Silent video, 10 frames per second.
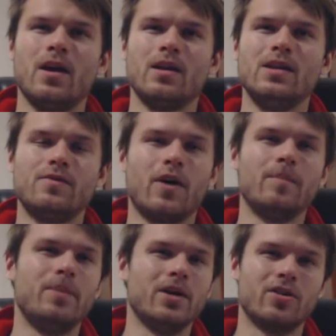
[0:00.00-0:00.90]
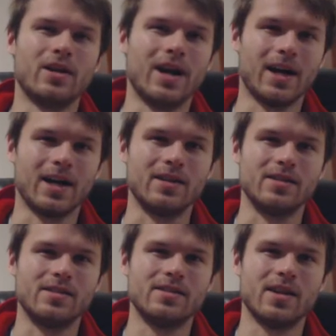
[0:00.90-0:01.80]
he's fought bigger
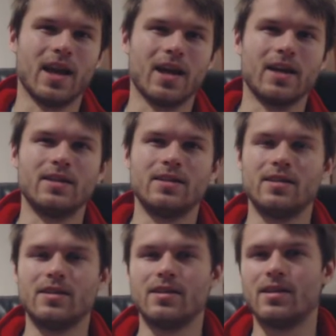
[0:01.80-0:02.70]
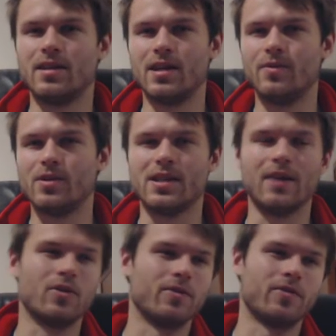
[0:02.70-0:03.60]
guys and he was
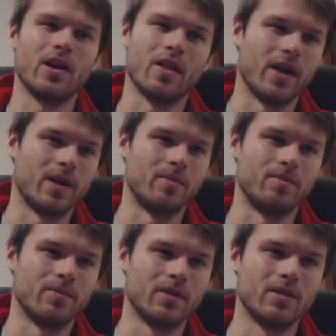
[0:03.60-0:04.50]
never afraid of them